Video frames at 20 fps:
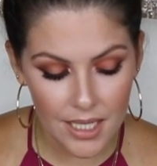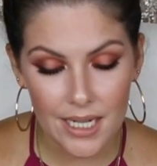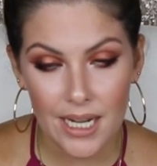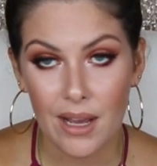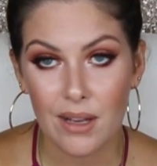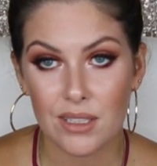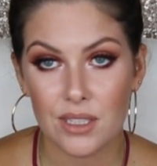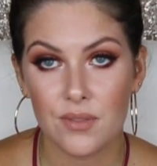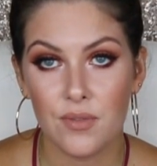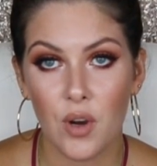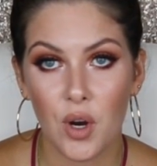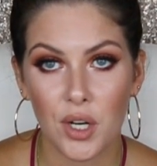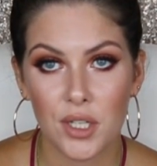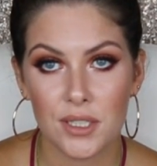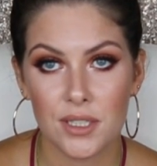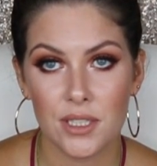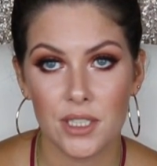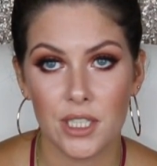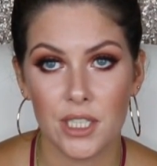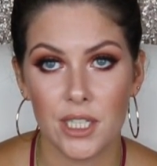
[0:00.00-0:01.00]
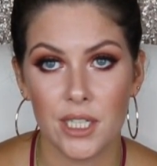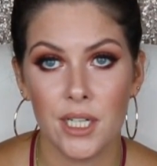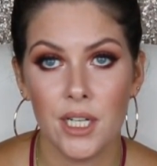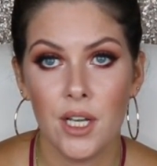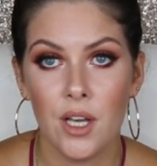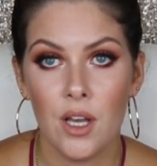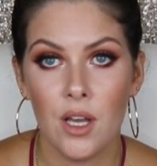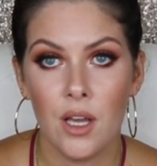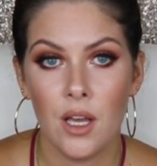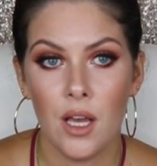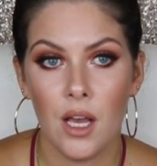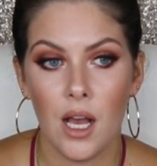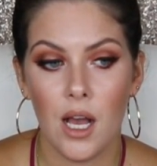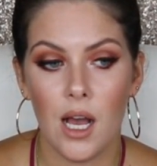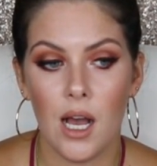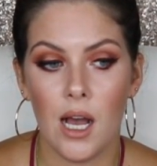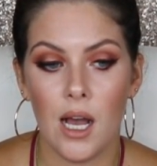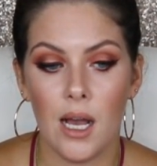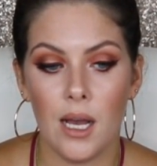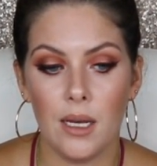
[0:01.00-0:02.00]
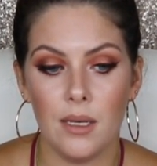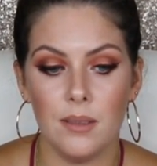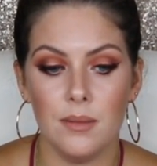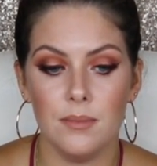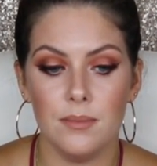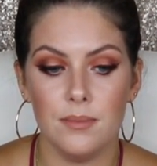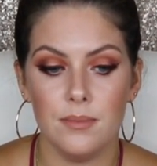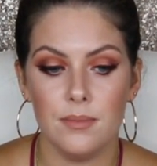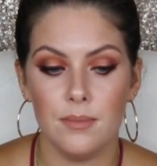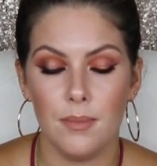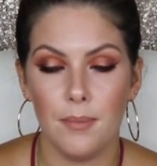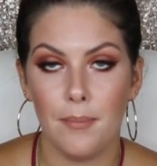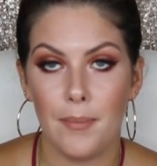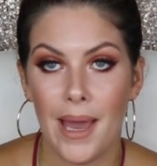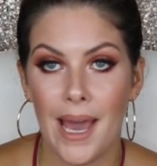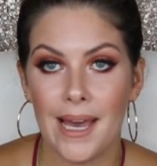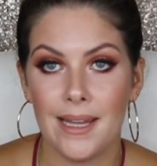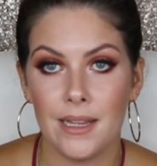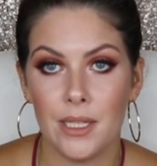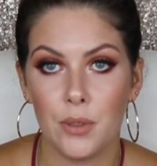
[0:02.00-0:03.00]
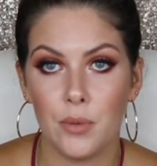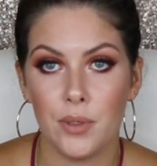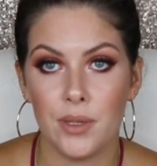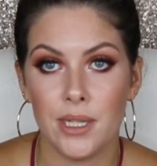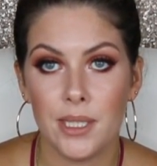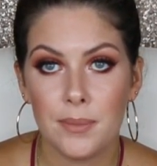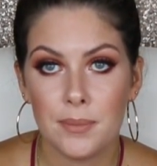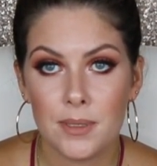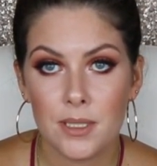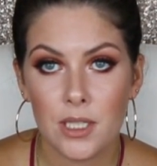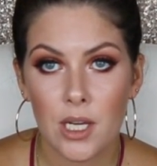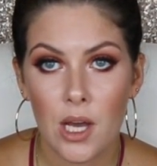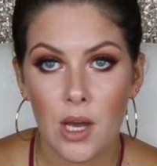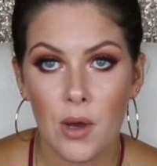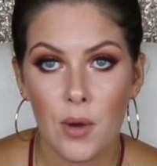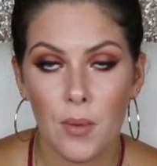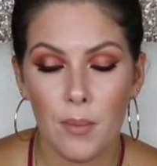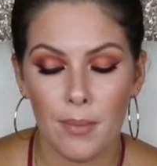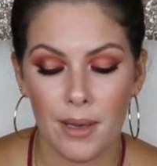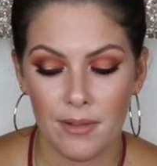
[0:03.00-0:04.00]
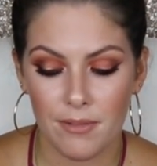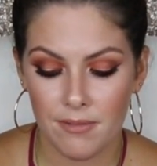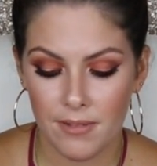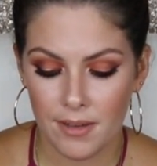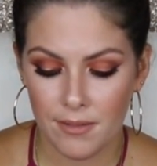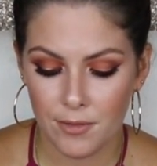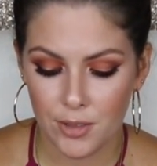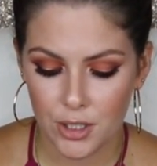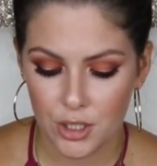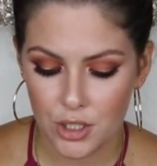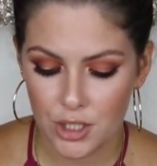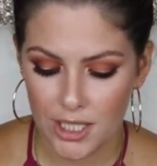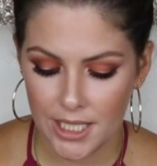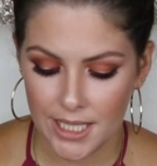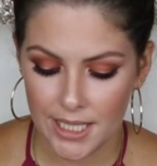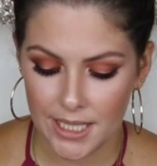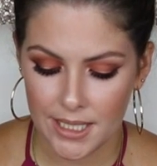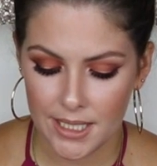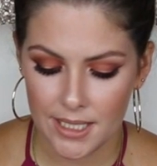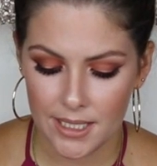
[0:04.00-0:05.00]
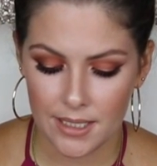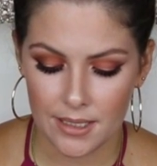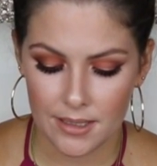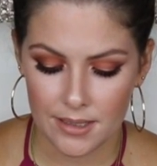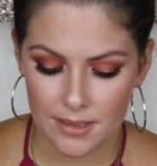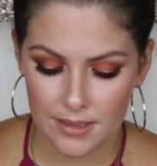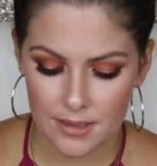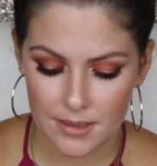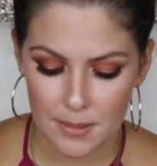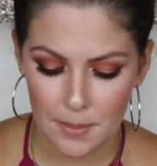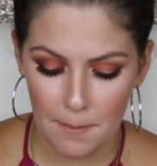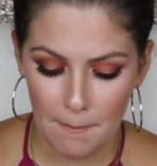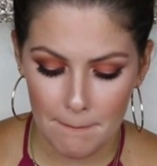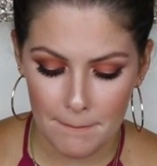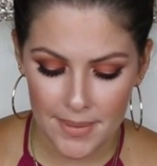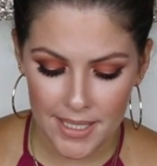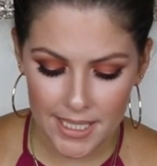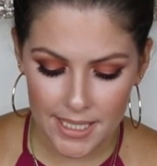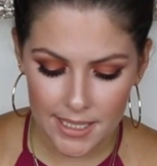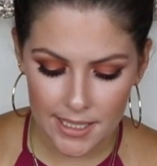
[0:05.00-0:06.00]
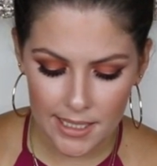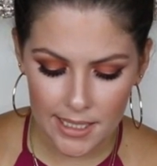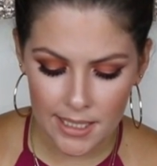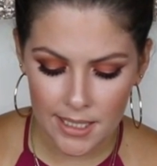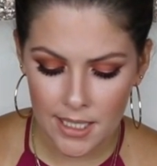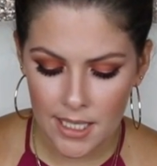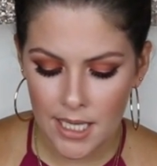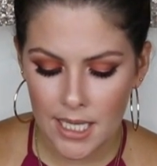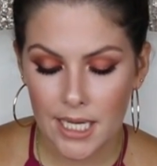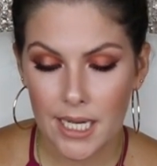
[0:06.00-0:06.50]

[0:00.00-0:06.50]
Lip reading: Now, as far as their matte liquid lips go, my favorite shade is Midi.